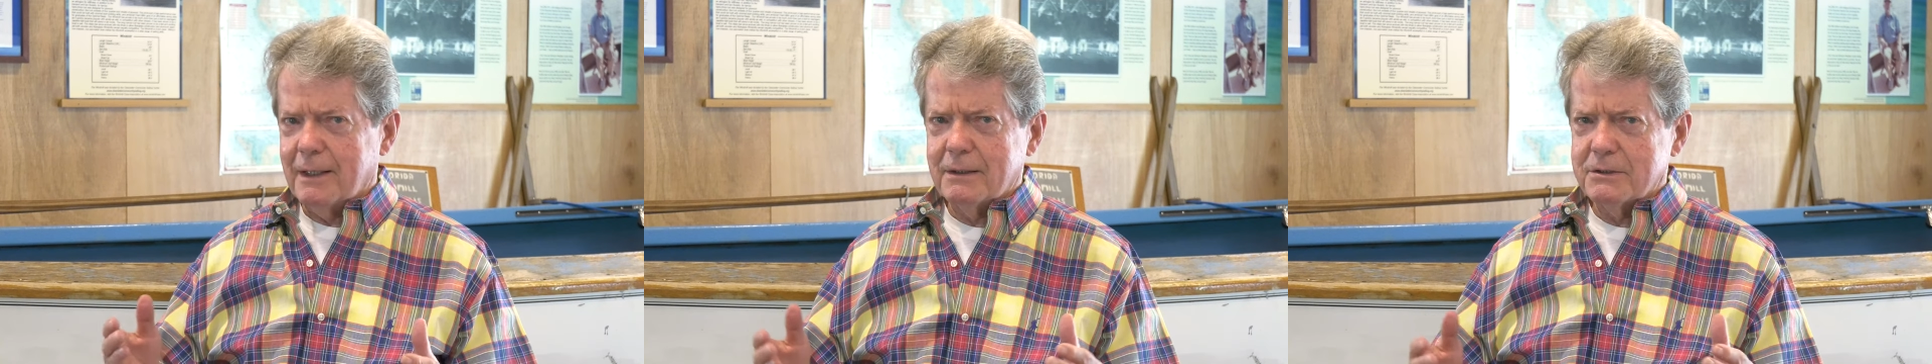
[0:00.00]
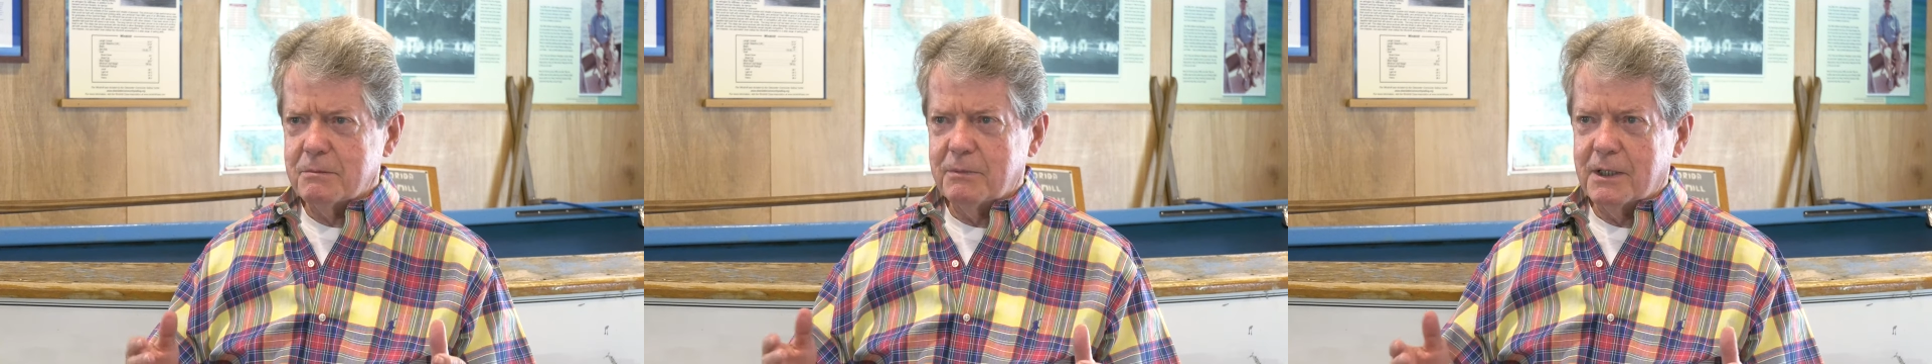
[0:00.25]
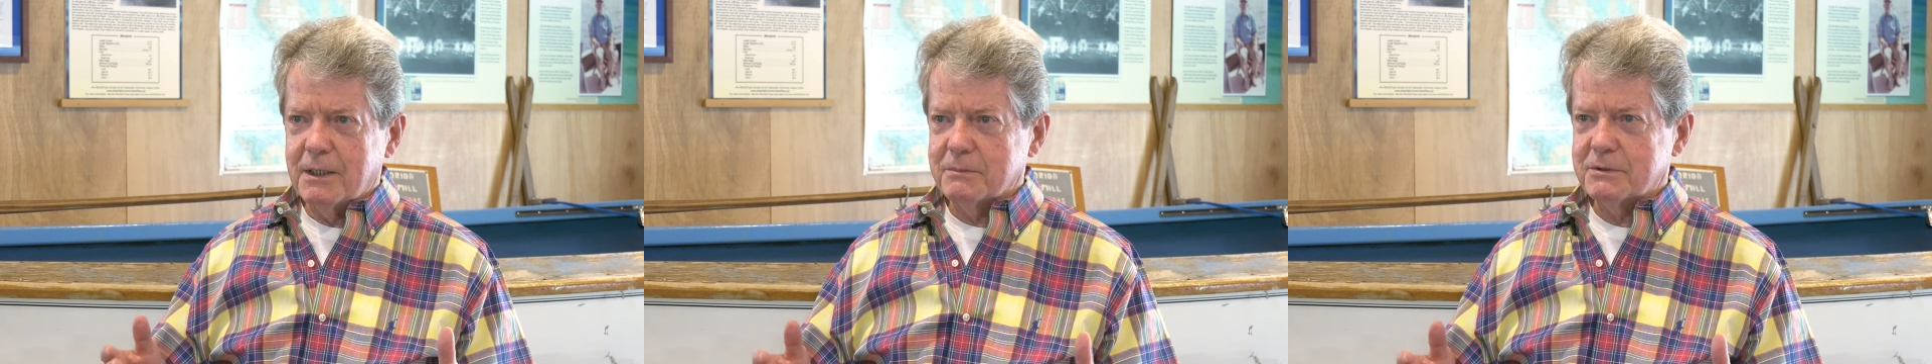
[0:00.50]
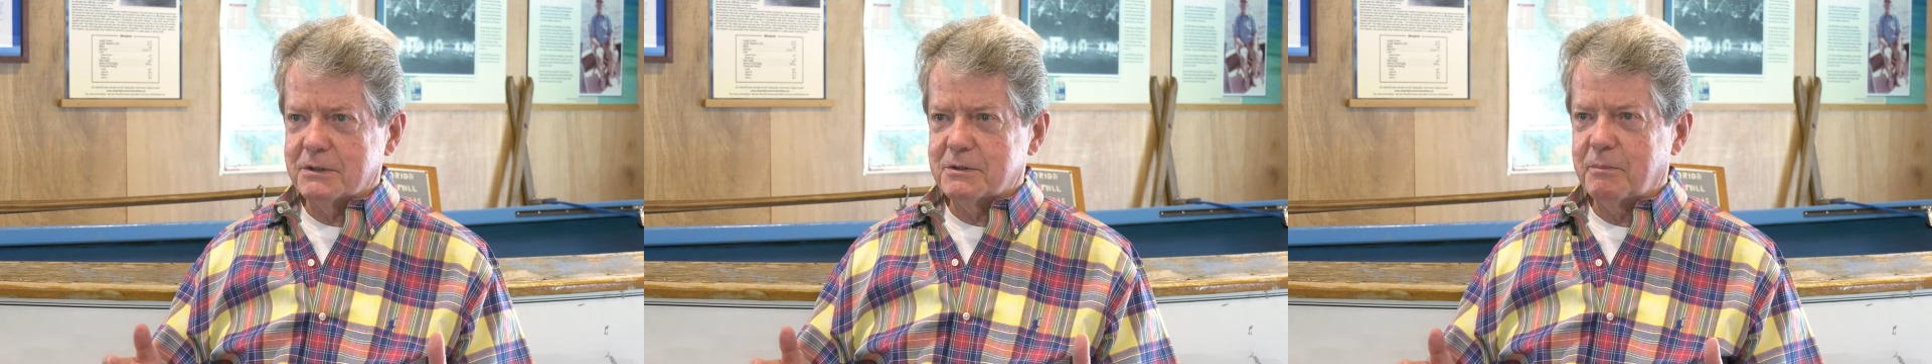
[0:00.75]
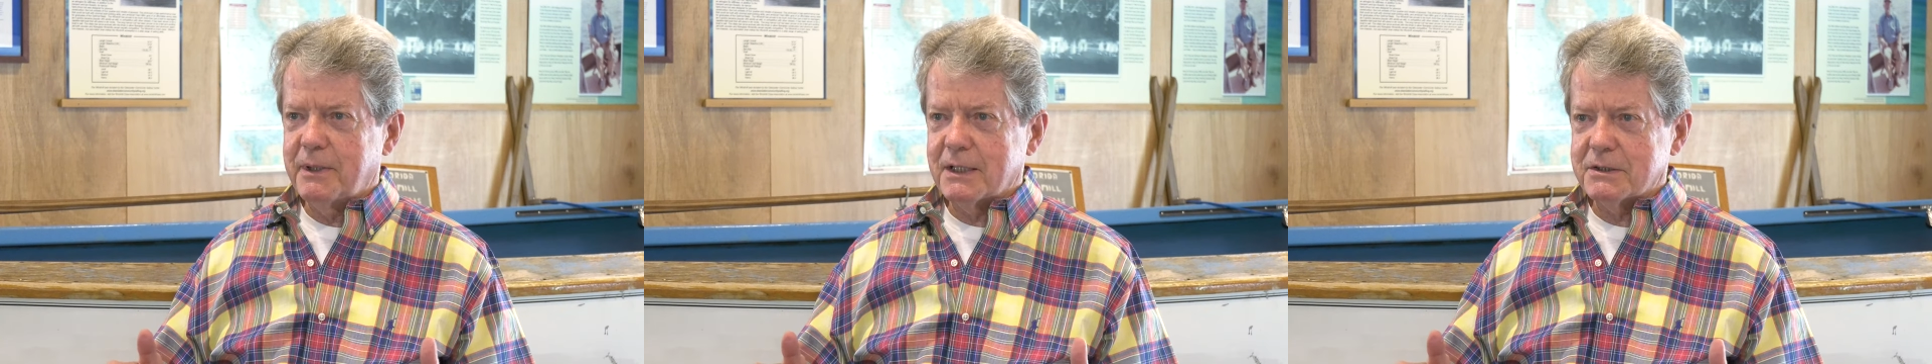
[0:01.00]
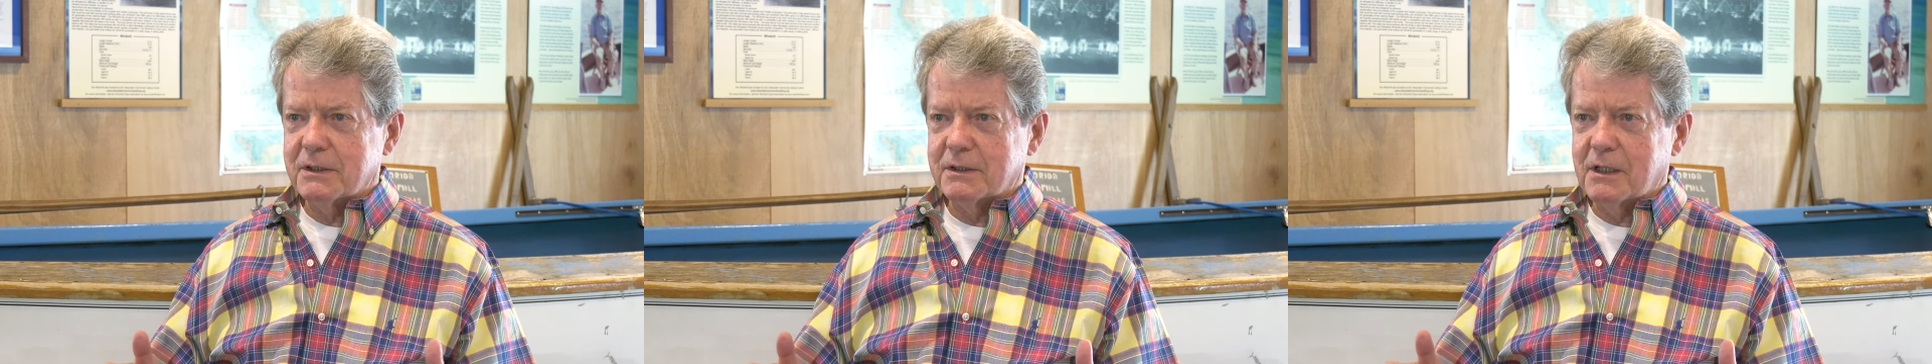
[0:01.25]
how did you become such a
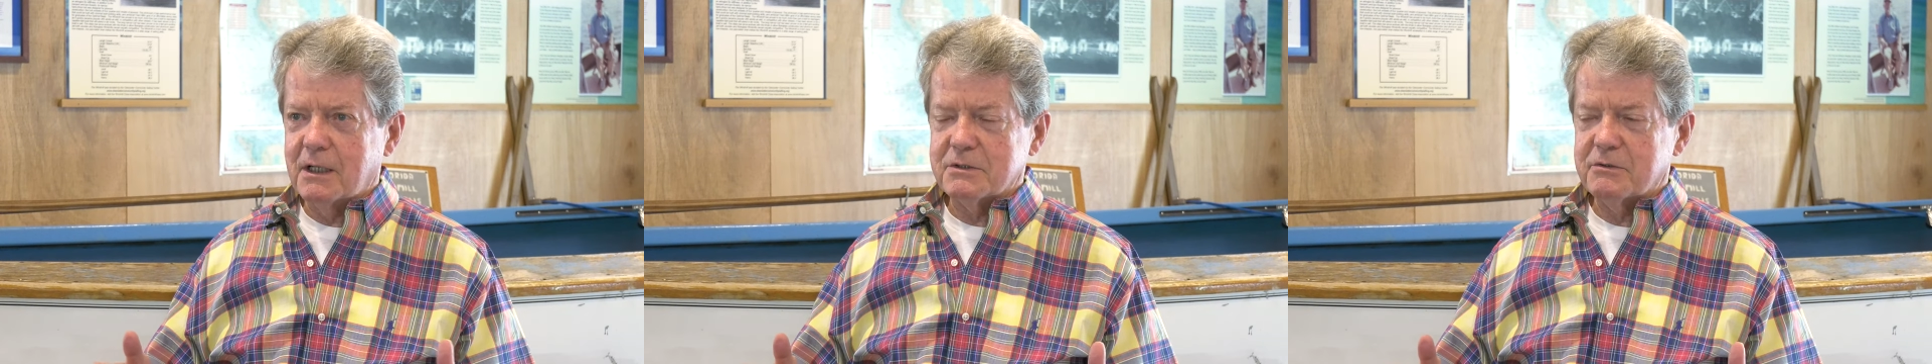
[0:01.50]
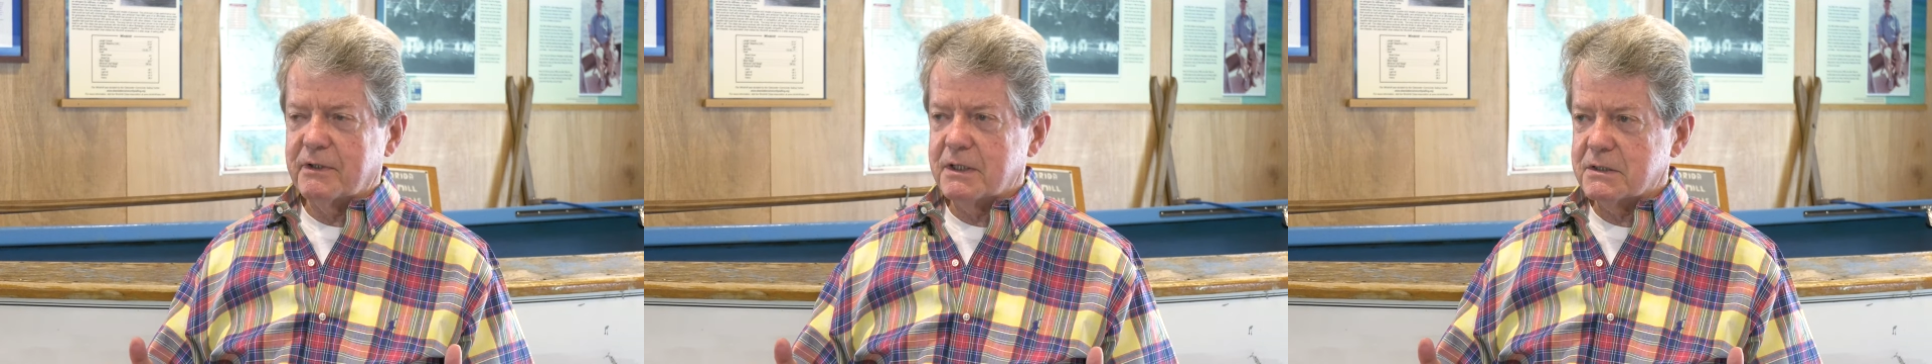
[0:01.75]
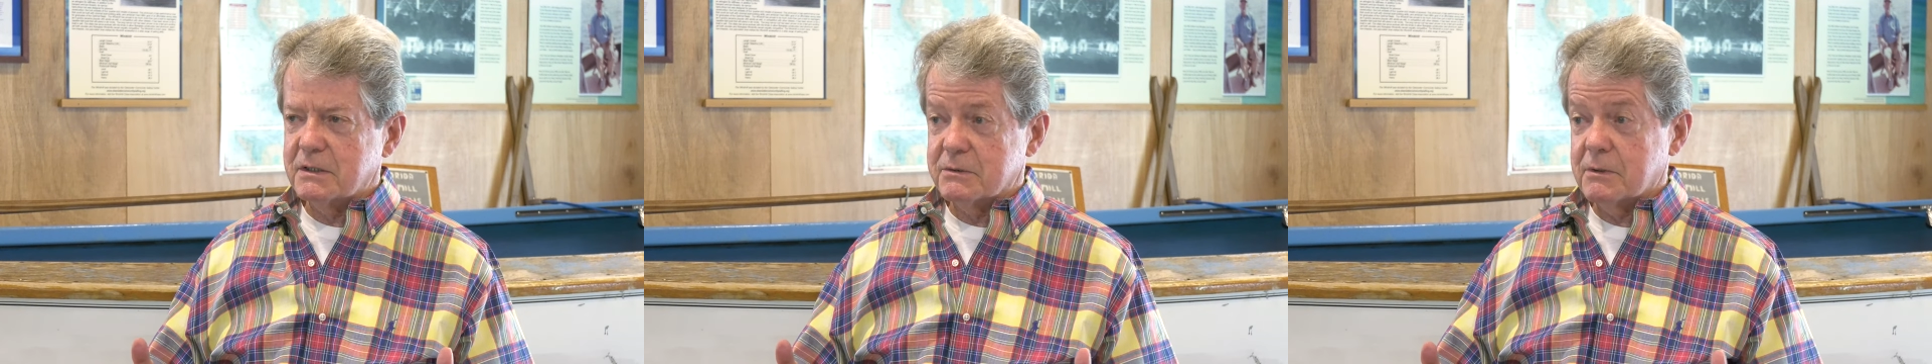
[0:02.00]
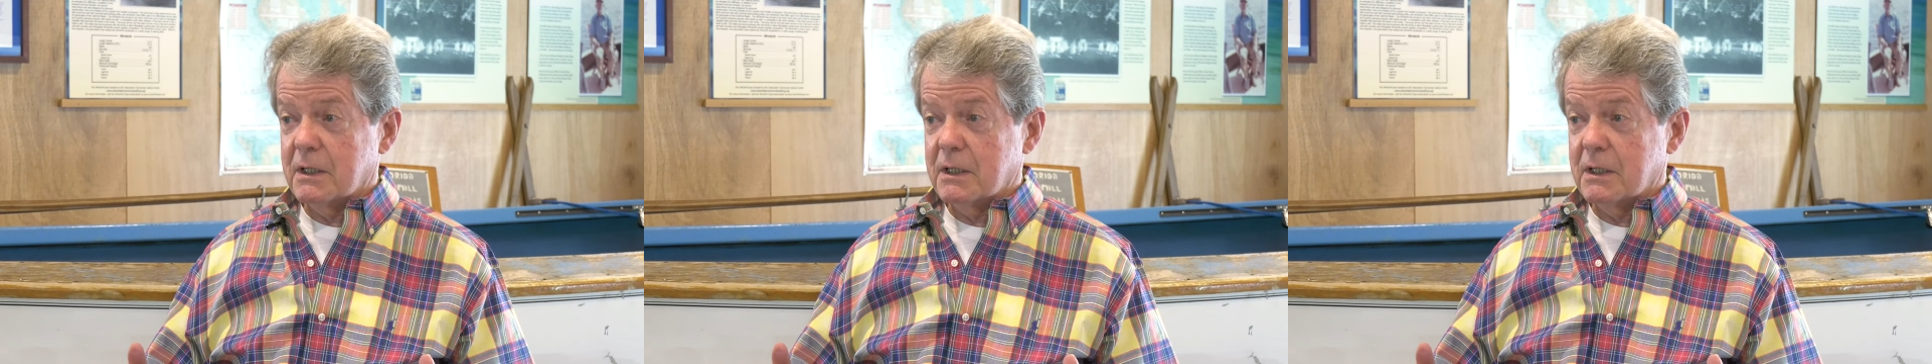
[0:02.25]
passionate conservationist?